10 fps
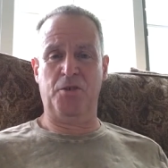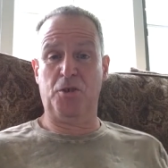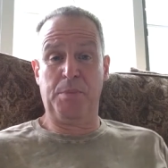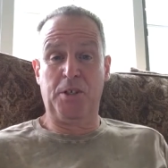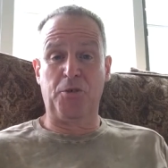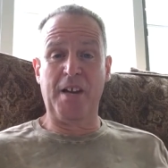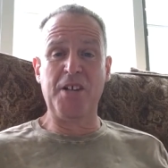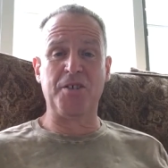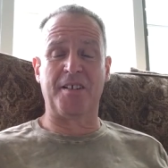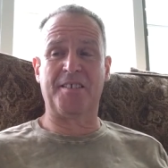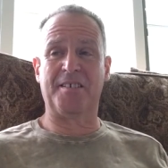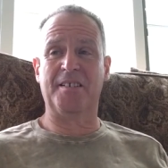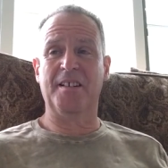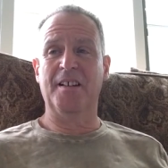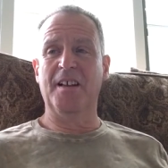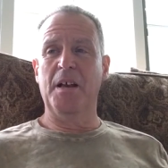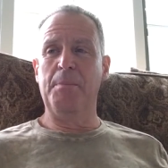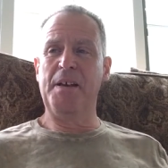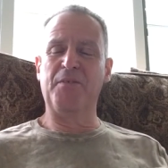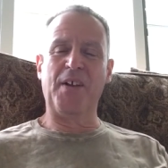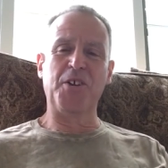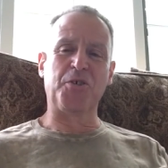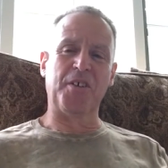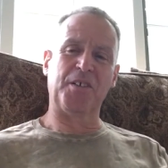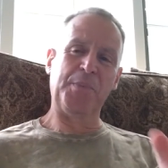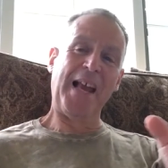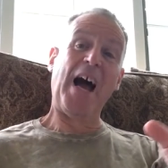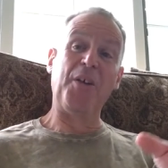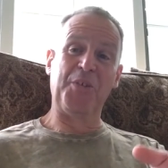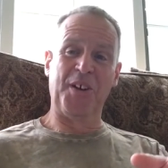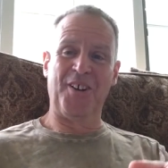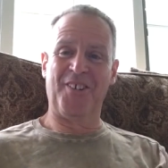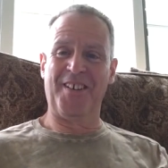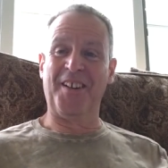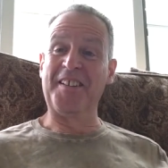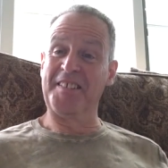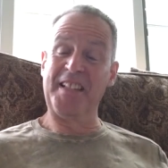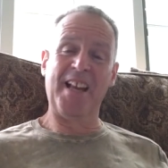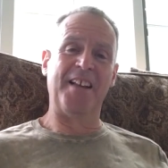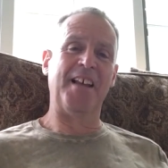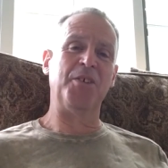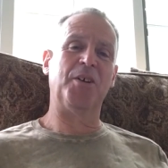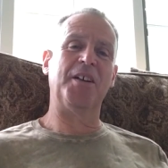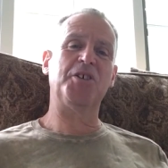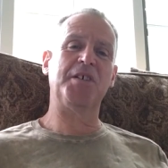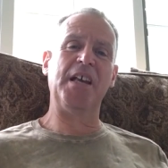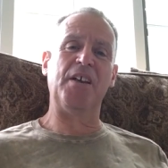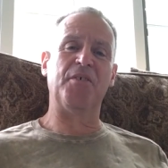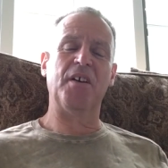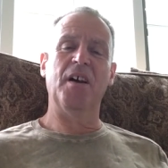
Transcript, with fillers: So just be courageous, be adventurous, be out there, and understand that you can achieve